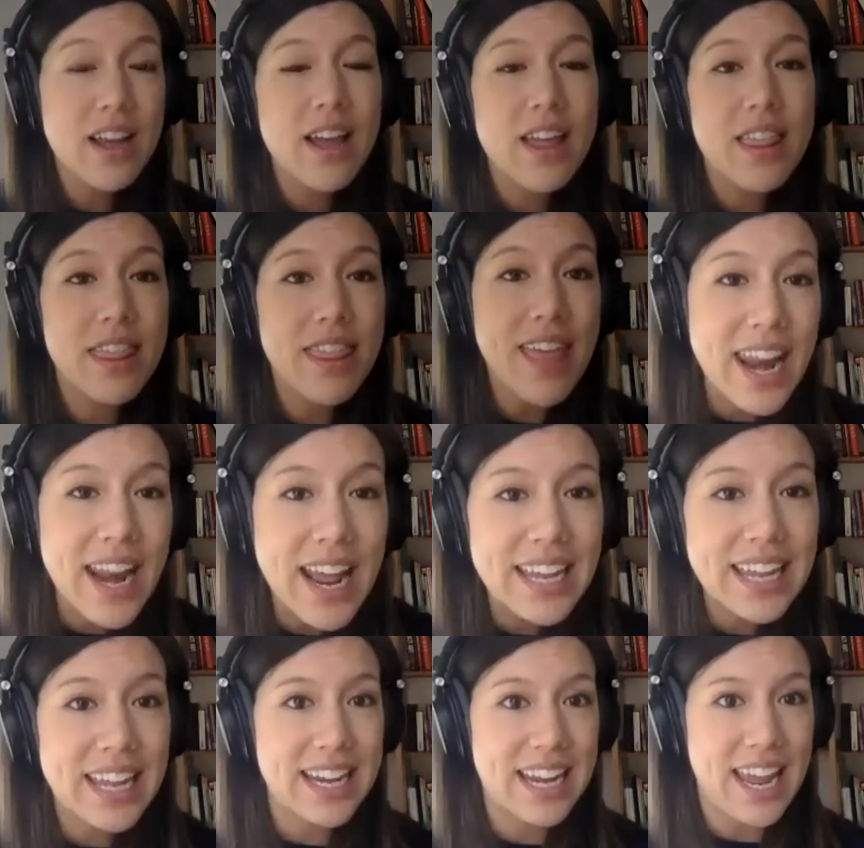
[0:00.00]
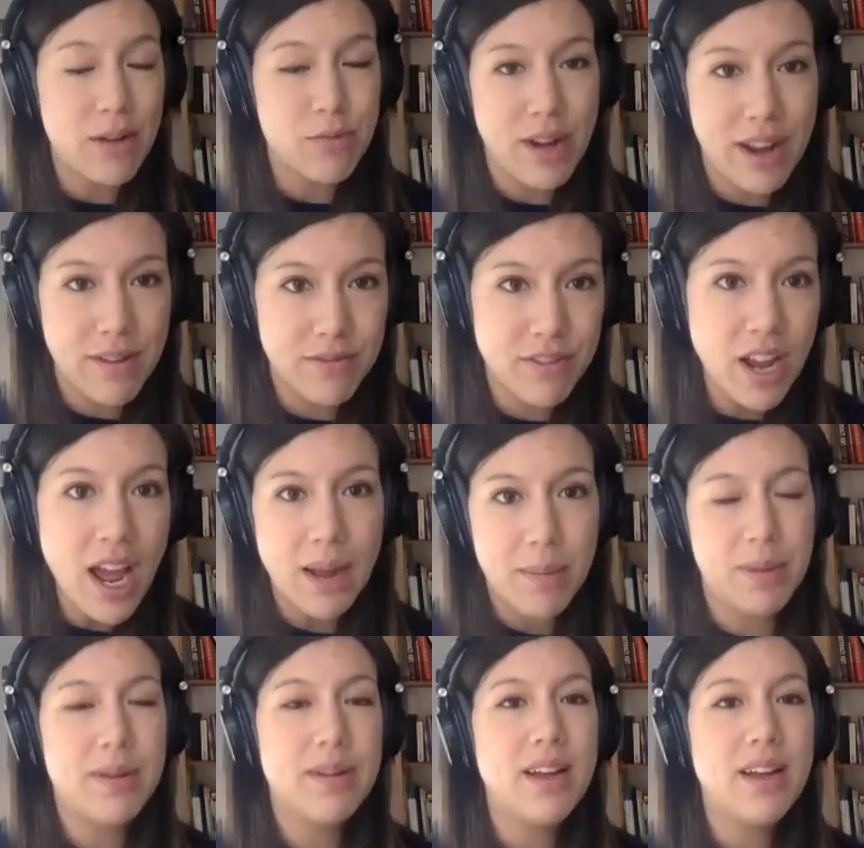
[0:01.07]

Right. then I can get revved up.